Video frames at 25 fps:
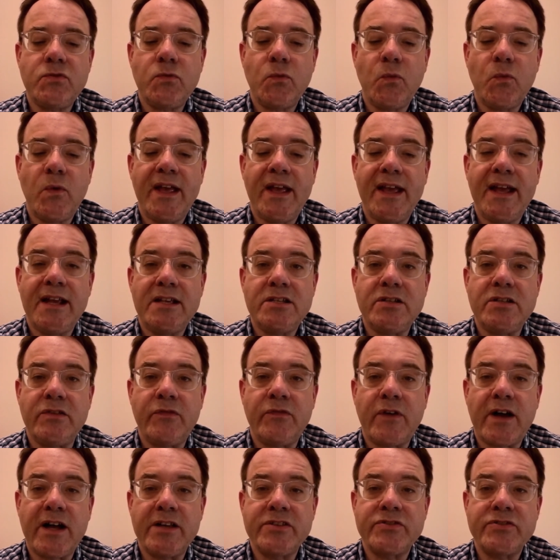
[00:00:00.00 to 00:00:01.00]
way to
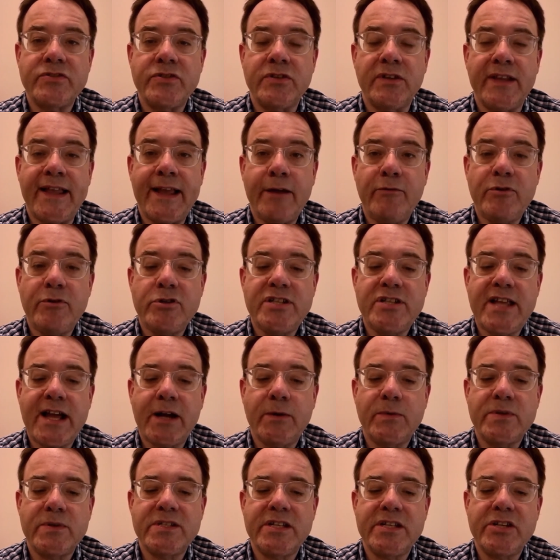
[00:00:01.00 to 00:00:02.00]
foster language
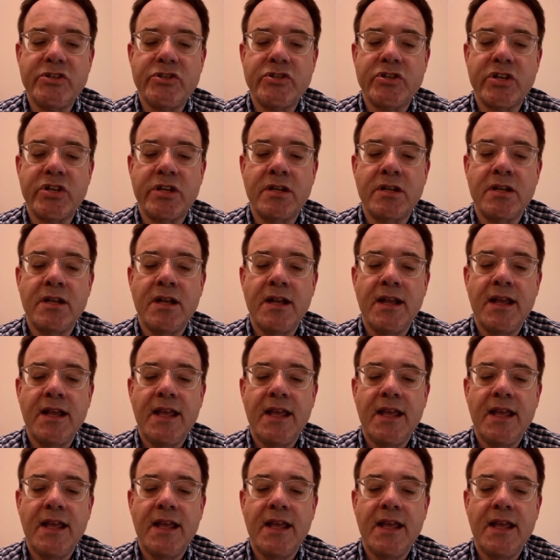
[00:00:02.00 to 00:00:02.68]
acquisition